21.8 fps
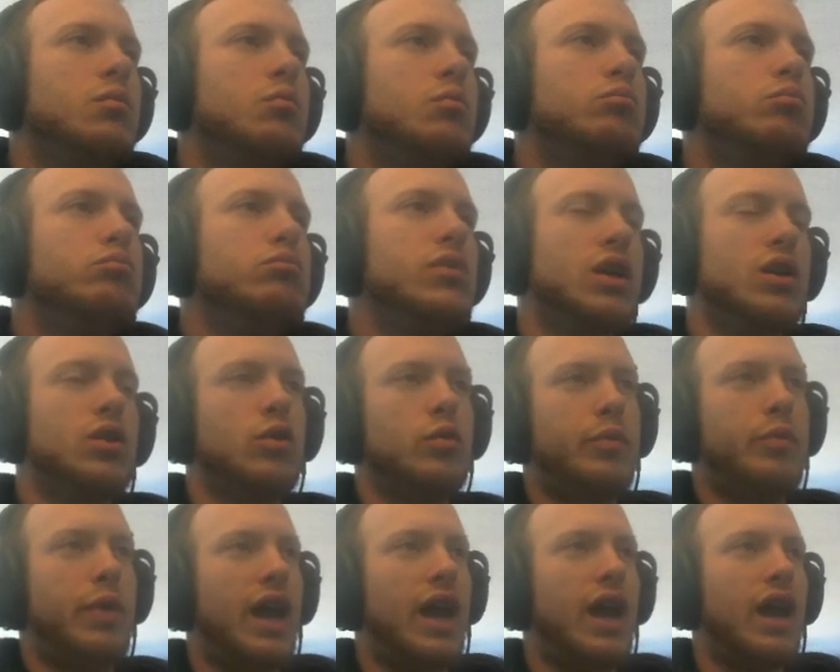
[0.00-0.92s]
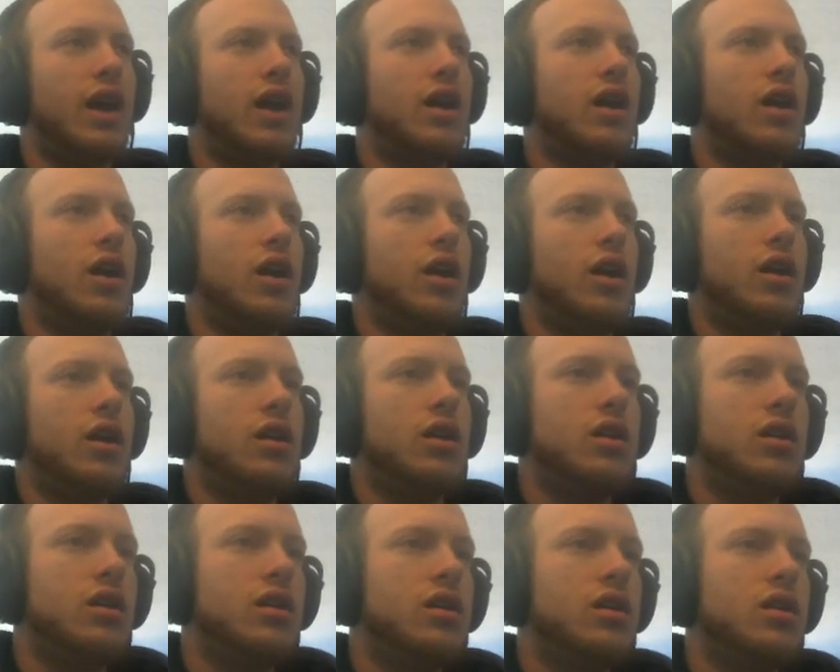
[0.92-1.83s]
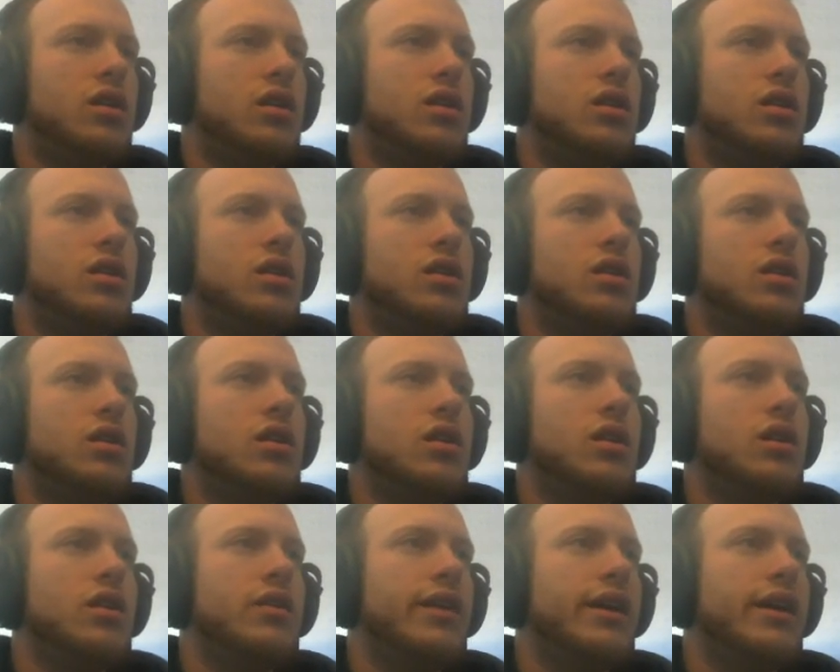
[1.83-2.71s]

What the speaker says: middle pair on